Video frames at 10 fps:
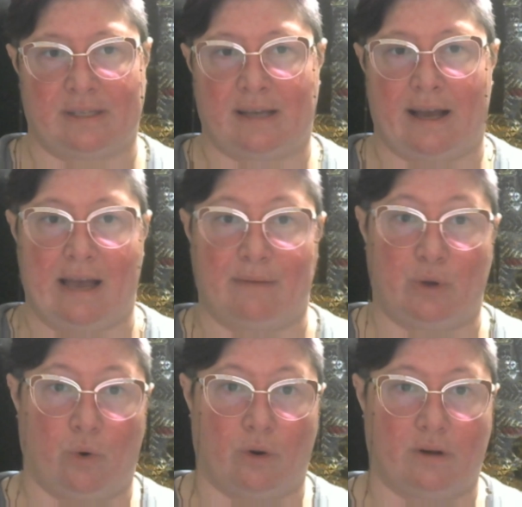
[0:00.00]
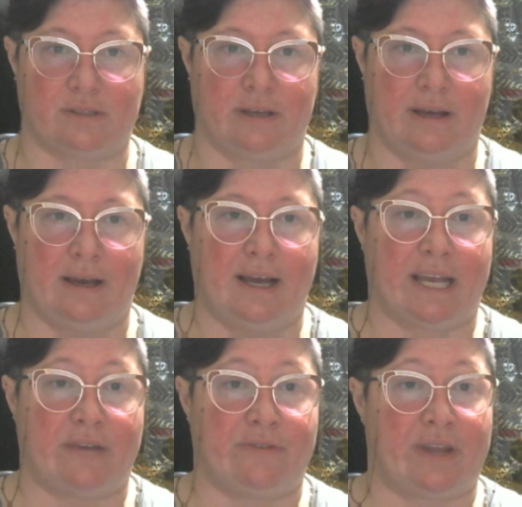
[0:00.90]
as I am yours,
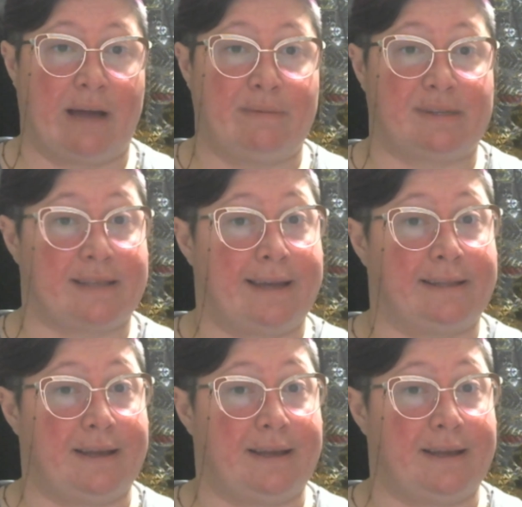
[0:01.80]
given that I'm decidedly